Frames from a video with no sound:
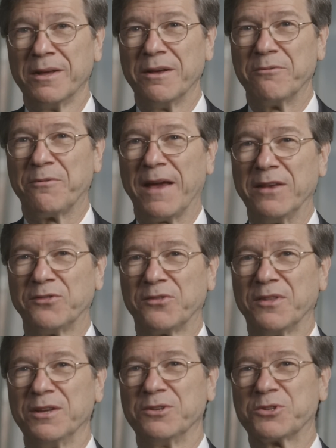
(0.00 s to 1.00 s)
face
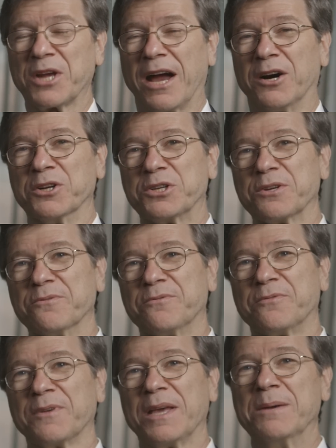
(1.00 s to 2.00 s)
the challenge of
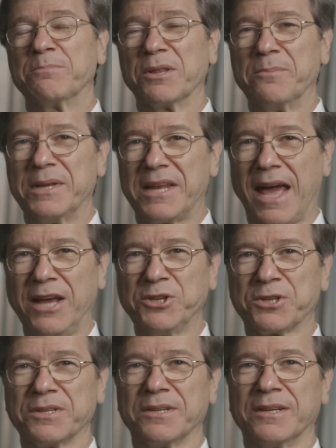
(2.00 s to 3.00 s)

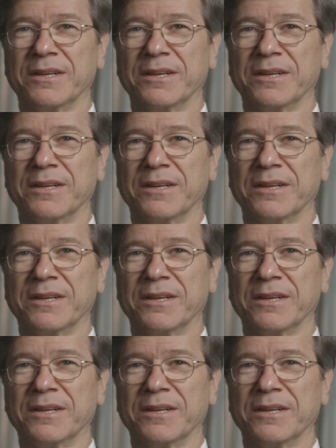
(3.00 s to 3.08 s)
implementation